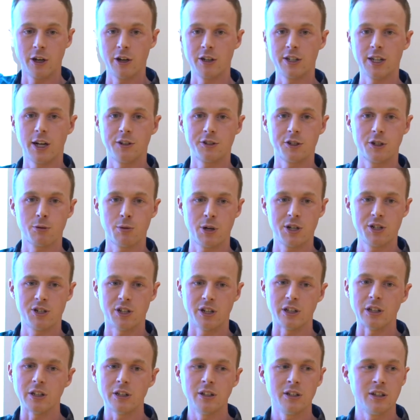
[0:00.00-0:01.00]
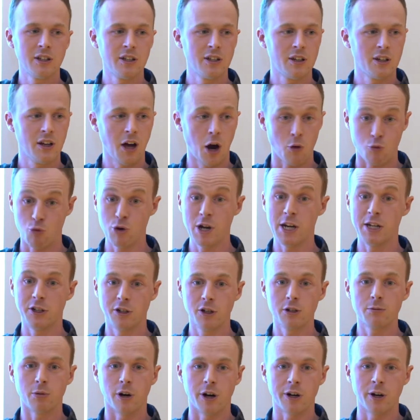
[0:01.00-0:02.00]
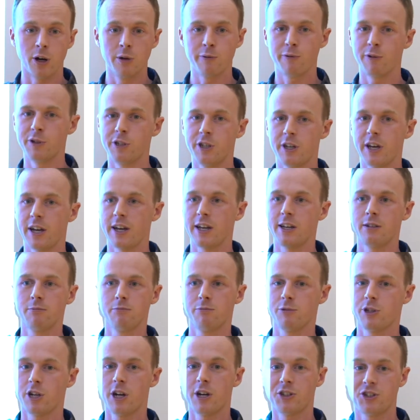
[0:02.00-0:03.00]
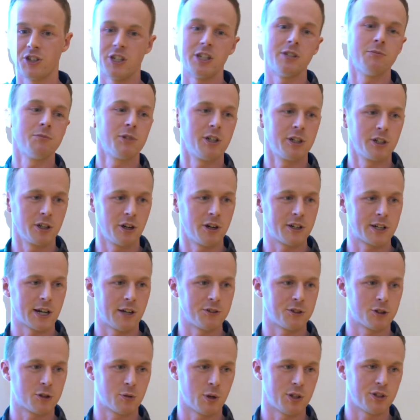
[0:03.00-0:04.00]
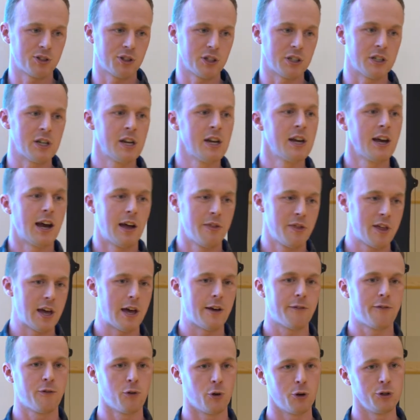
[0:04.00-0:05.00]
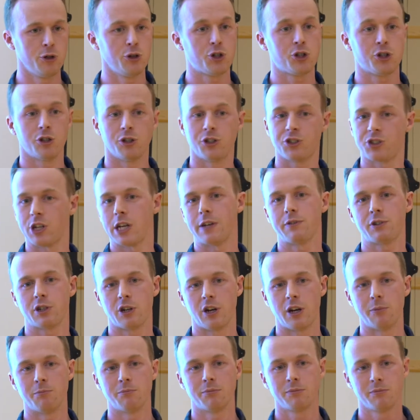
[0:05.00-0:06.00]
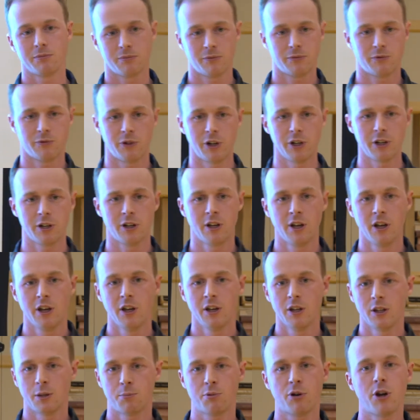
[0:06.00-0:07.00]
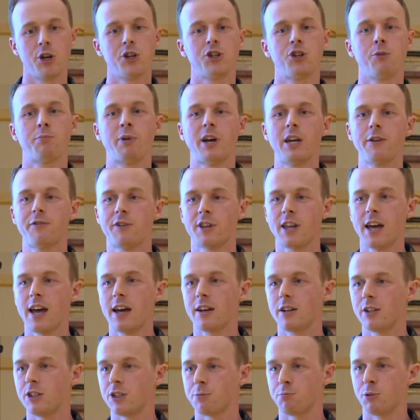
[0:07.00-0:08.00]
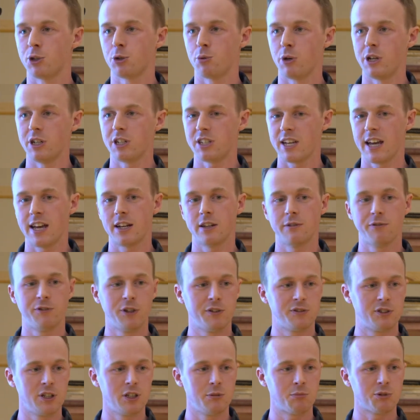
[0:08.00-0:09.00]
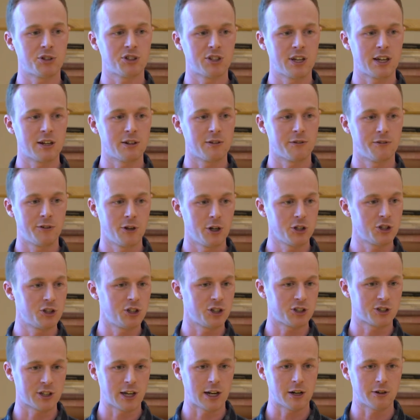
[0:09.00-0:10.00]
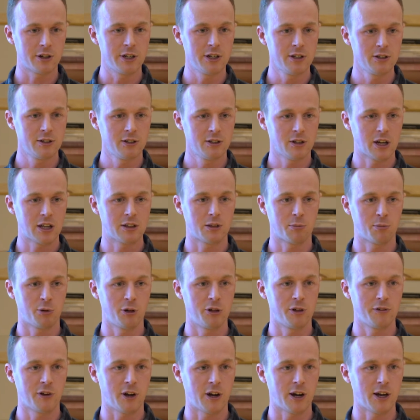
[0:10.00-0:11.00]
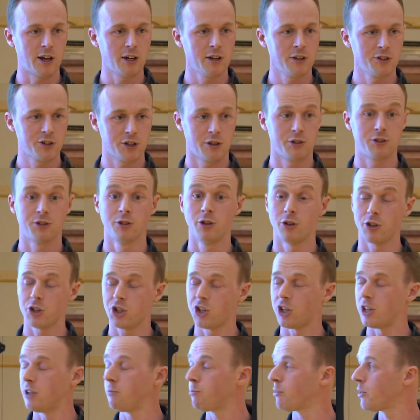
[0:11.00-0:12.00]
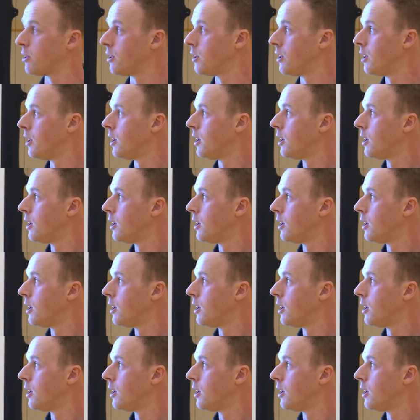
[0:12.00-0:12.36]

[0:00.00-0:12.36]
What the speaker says: and going down to 20, a really good one, hopefully you're getting 30 and going down to 20, and therefore you should save time. Right? The price you pay for that is between 10 and 15% of first-year salary at the point of hire, so it's not cheap.